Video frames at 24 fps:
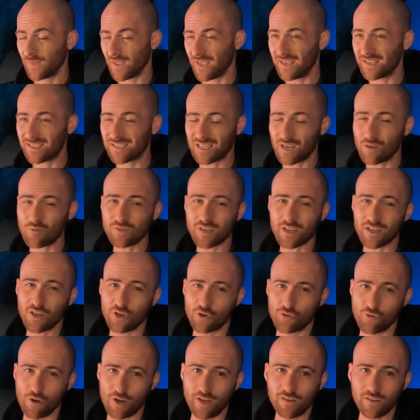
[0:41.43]
It sounds like a
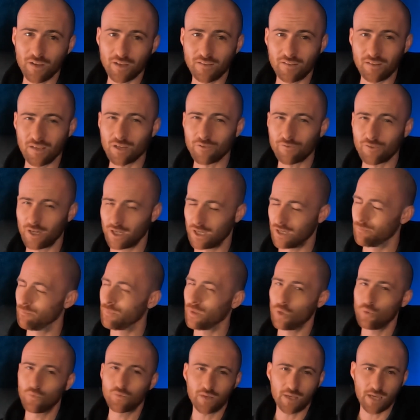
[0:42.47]
great idea for a
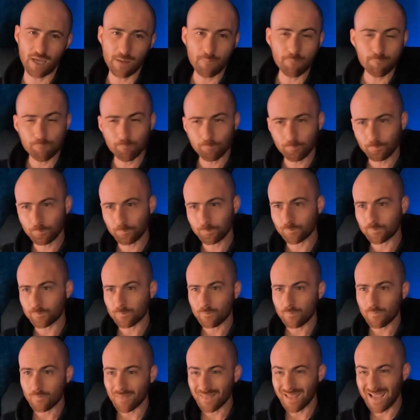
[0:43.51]
computer game.
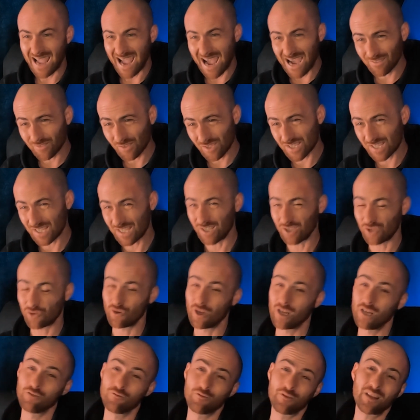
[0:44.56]
After seeing the
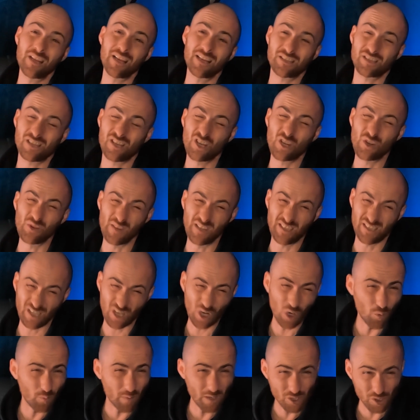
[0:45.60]
trailer of this and knowing it's a
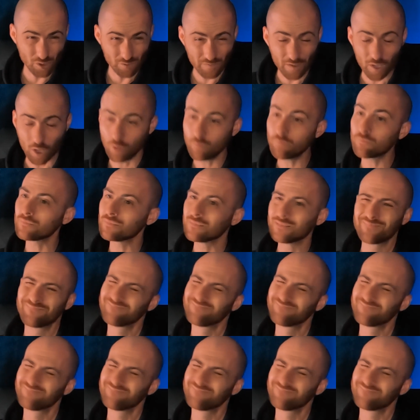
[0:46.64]
low-budget film,